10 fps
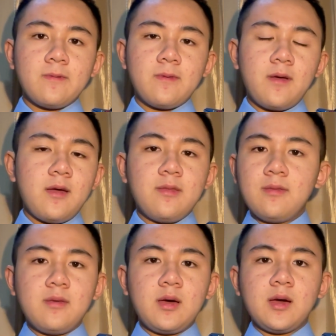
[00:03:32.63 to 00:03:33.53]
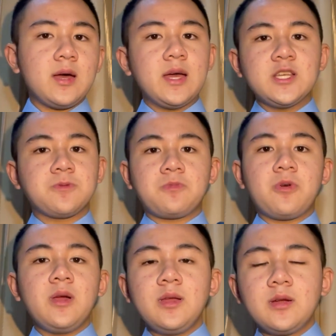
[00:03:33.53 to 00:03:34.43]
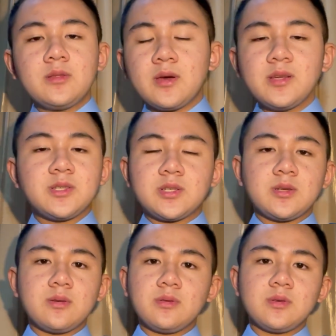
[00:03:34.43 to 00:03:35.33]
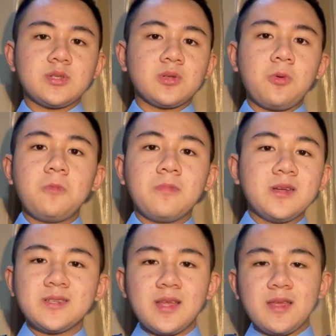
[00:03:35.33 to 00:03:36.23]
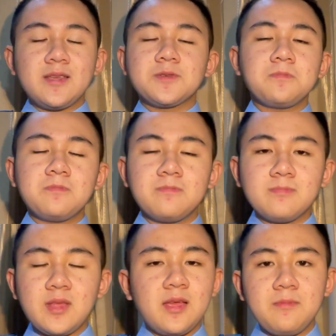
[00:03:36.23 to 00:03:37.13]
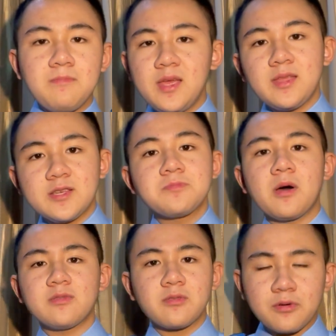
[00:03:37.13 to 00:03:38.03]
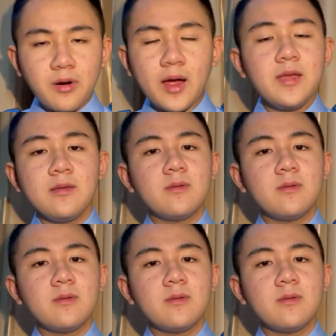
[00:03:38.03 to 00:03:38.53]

And his prayer touched so much that he made his mother cry.